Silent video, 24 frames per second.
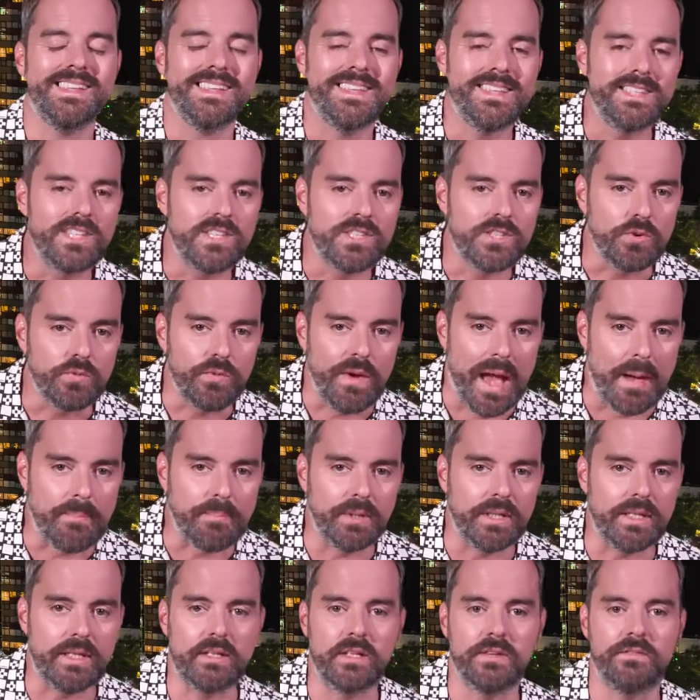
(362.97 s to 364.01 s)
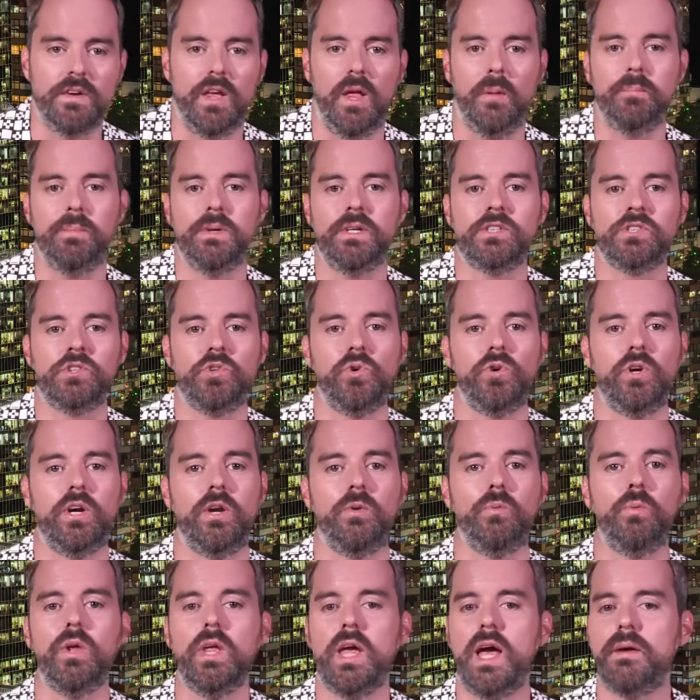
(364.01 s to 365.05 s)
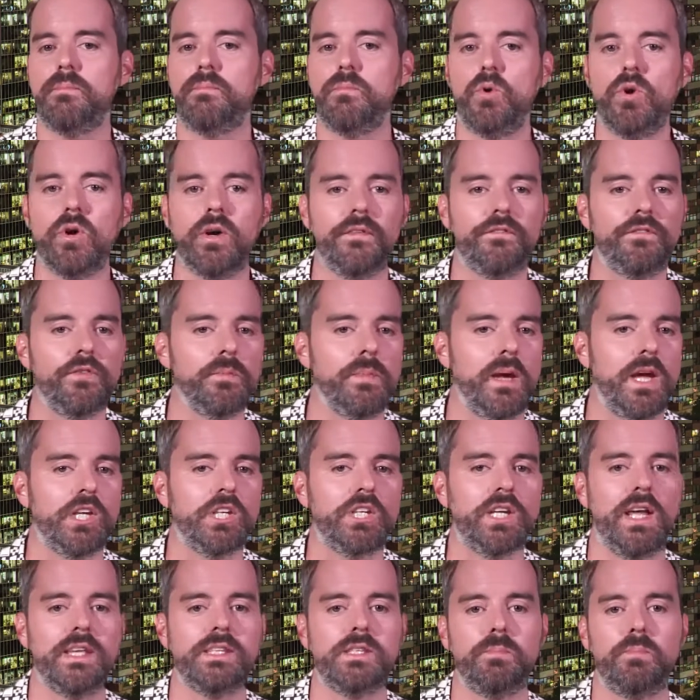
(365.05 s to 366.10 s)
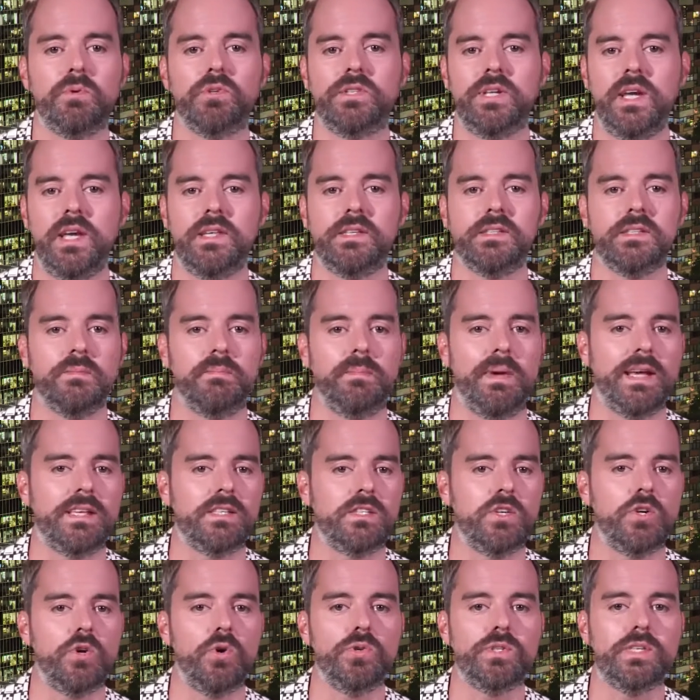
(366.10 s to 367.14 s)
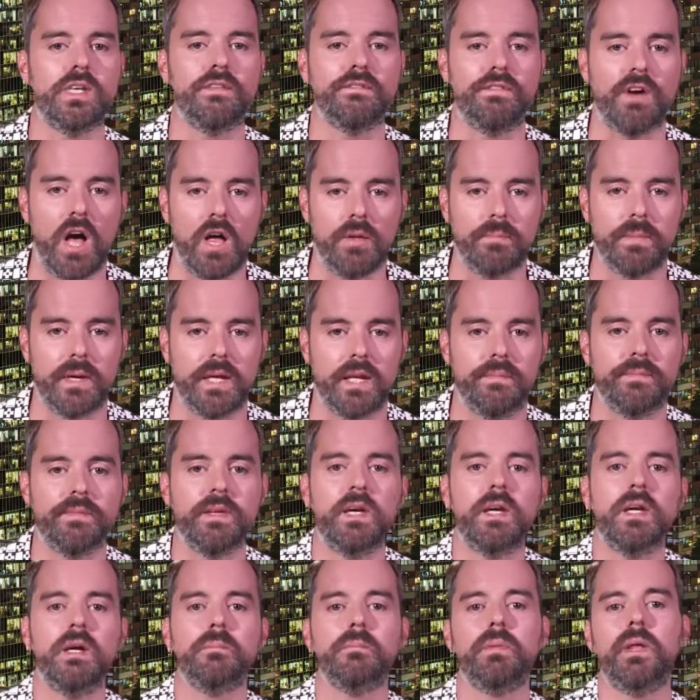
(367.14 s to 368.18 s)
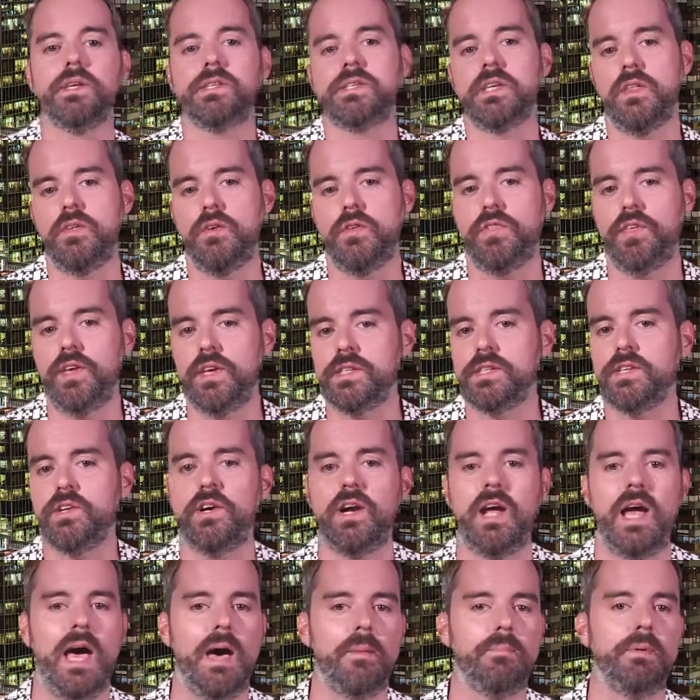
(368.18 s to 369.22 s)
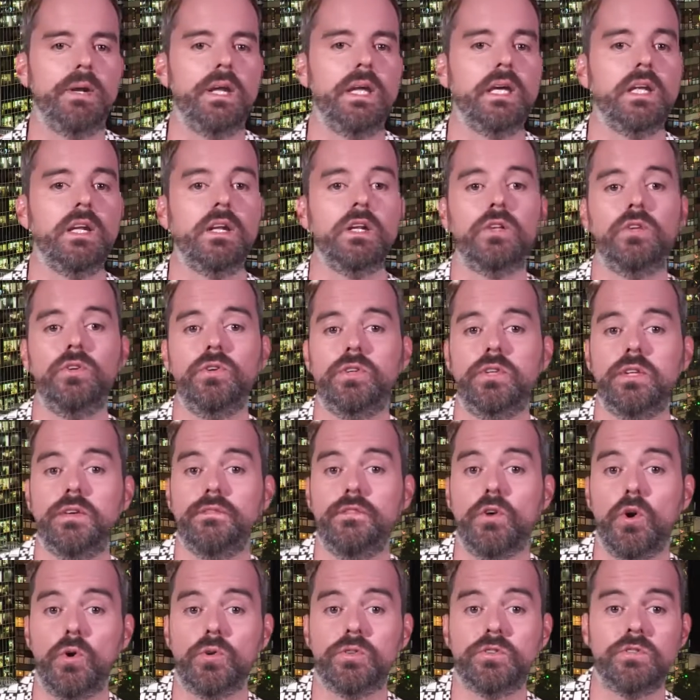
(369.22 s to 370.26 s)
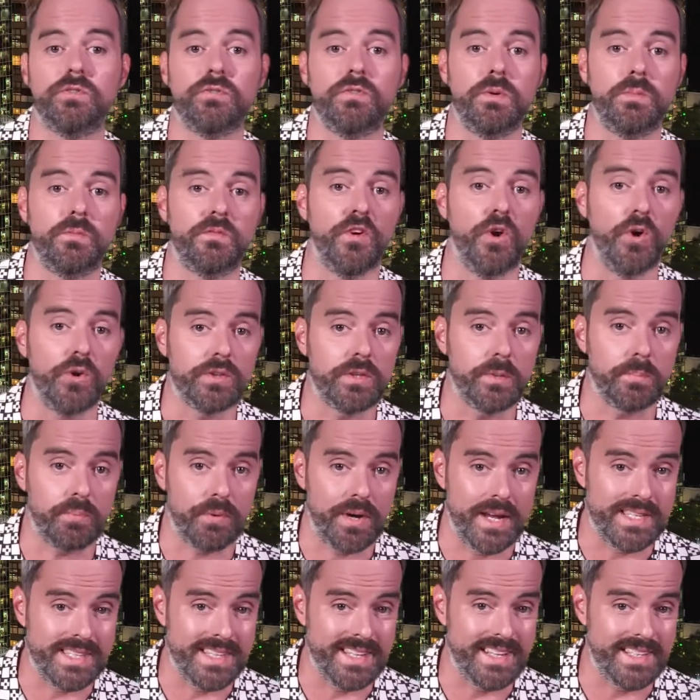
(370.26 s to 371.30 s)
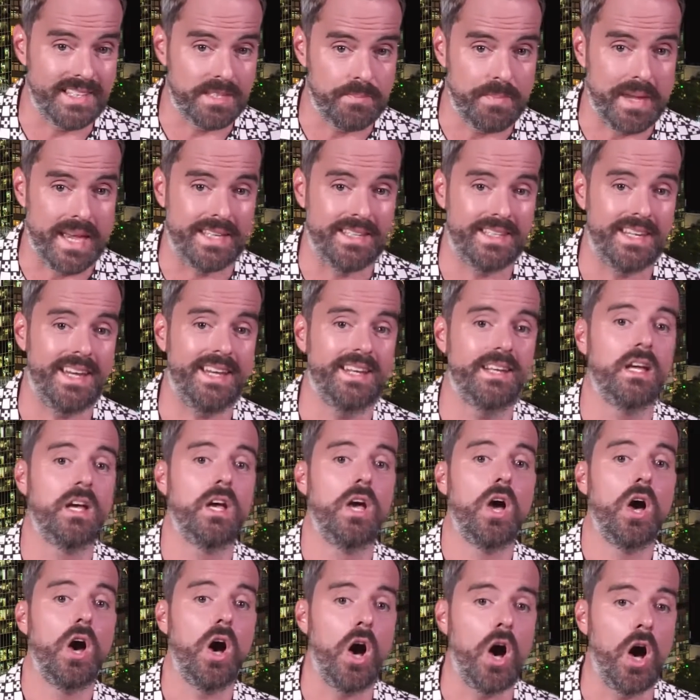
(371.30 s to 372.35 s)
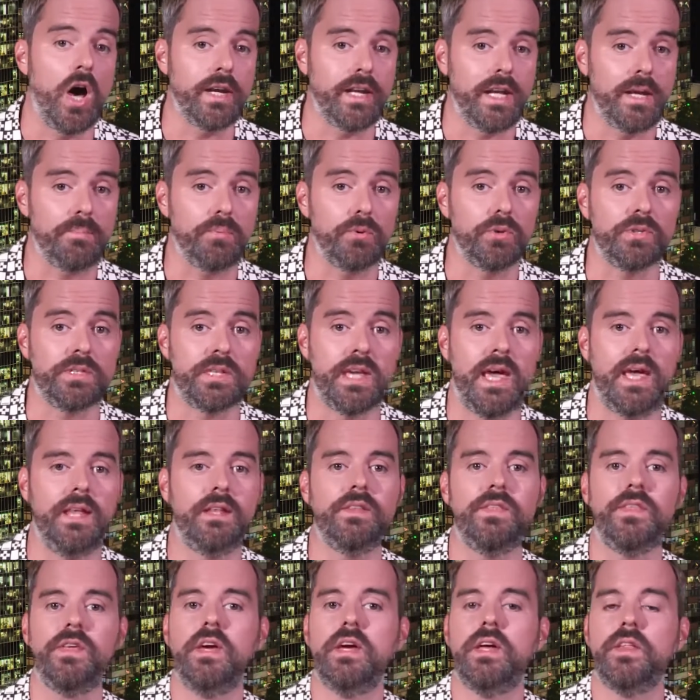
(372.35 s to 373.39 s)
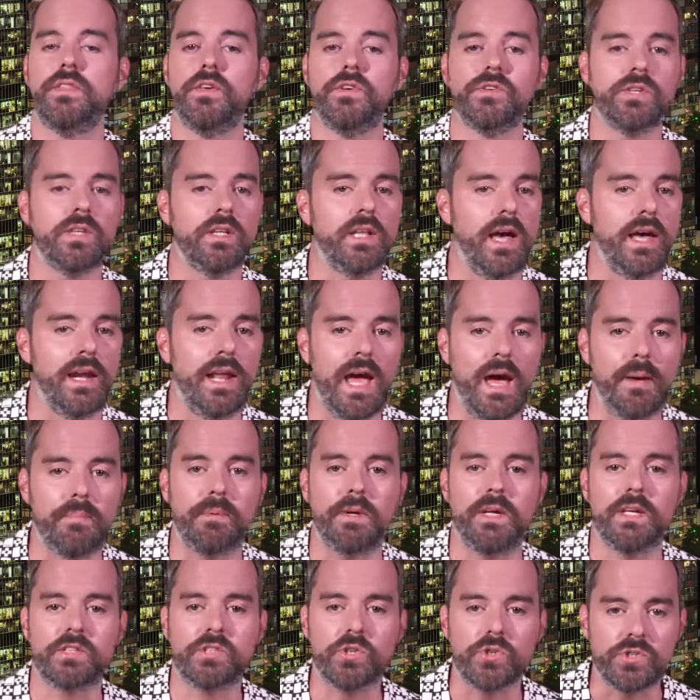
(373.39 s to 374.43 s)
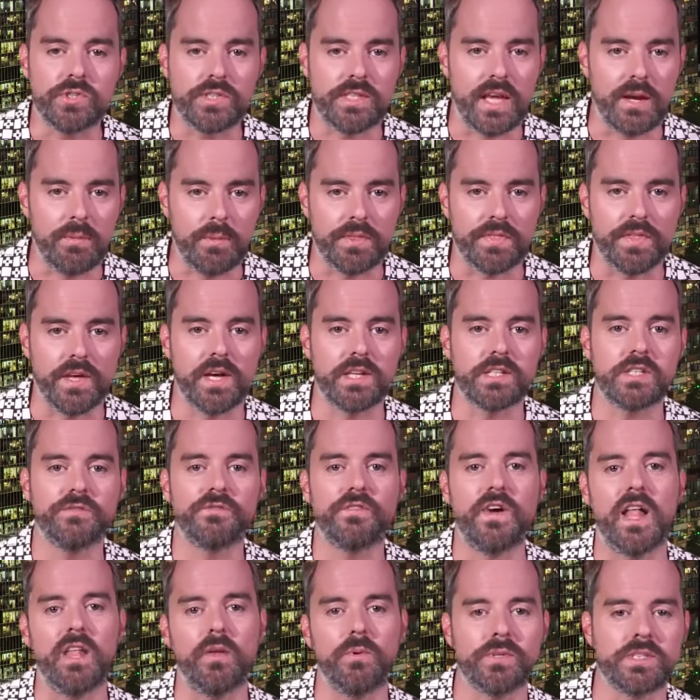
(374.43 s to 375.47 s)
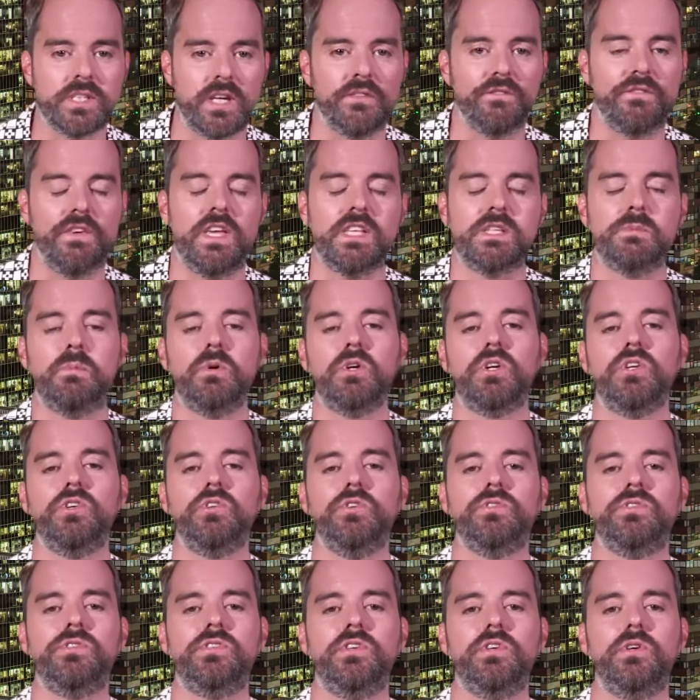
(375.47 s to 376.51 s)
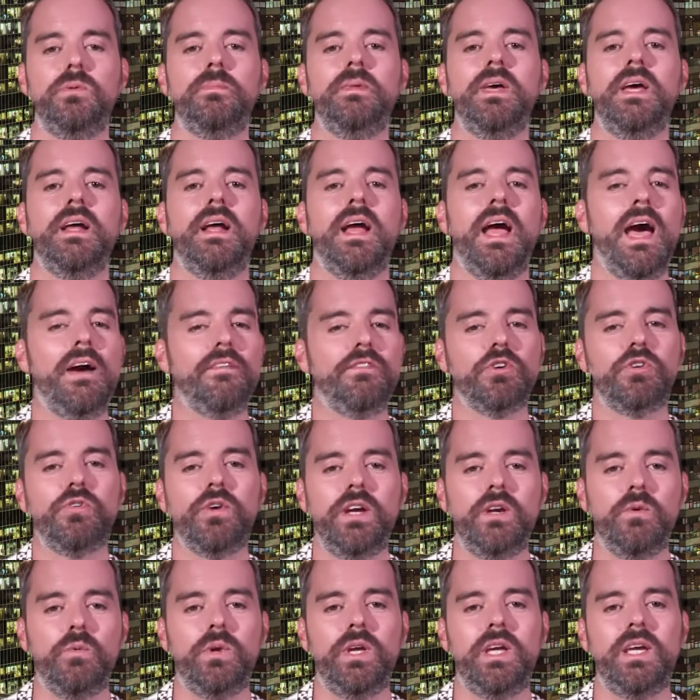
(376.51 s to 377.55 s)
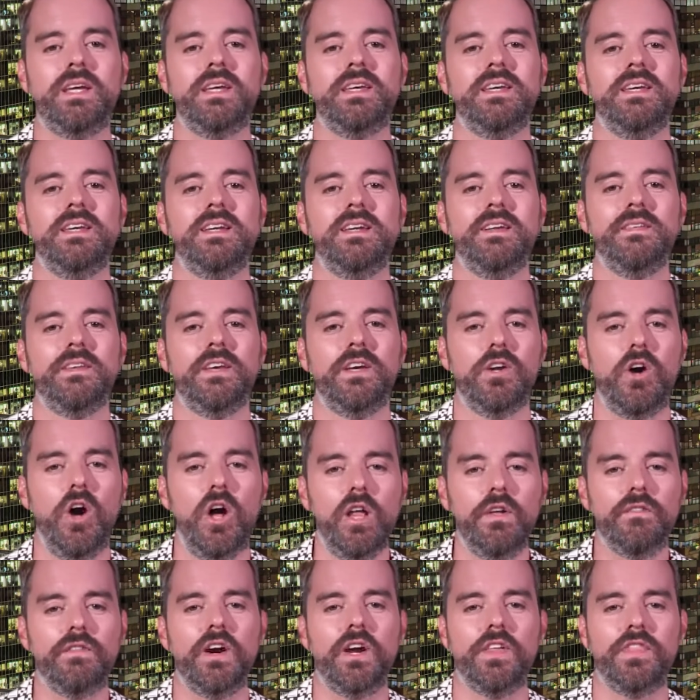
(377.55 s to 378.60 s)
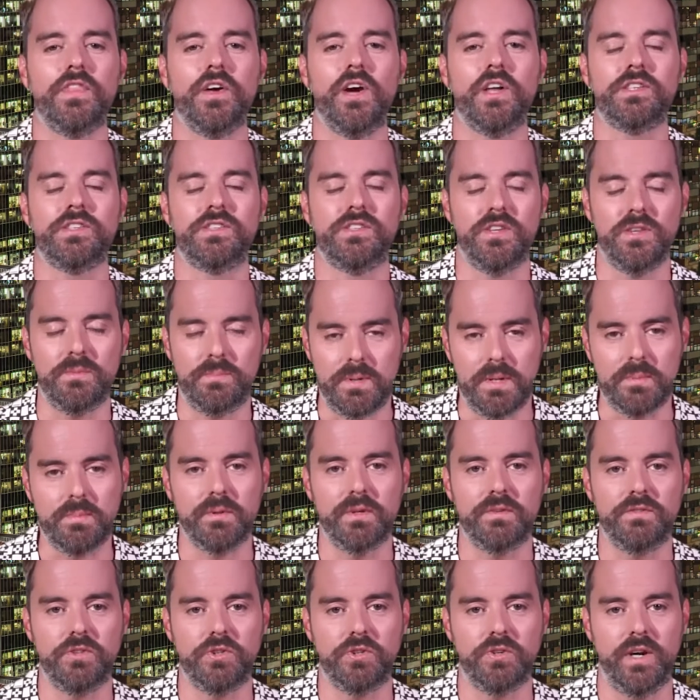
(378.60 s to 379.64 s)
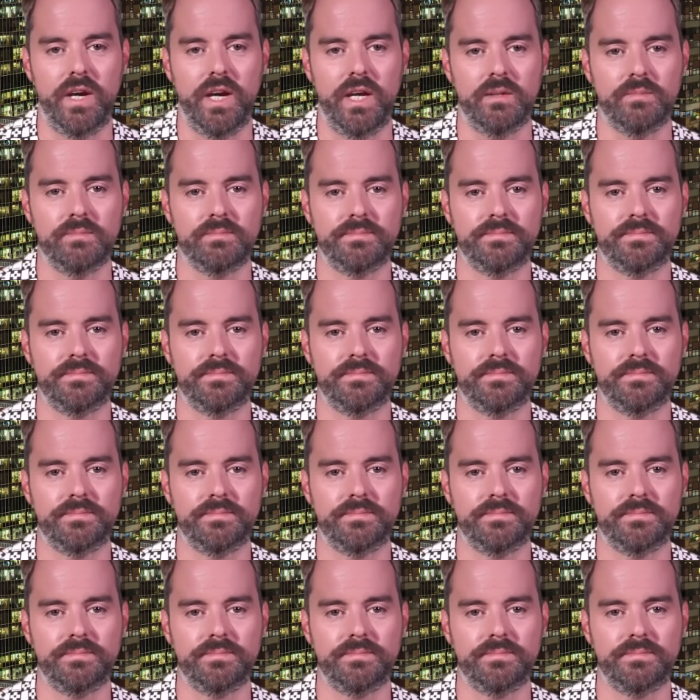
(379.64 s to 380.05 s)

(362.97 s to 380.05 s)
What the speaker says: This is a rapidly developing story, and we'll have more information as it pertains to Mexico's involvement, plus other things that are happening, include the vote to revoke the president's mandate on April 10th. There's a lot happening, so stay with us. Follow us on Facebook or YouTube. Have a great week, and all of our thoughts to the people of Ukraine.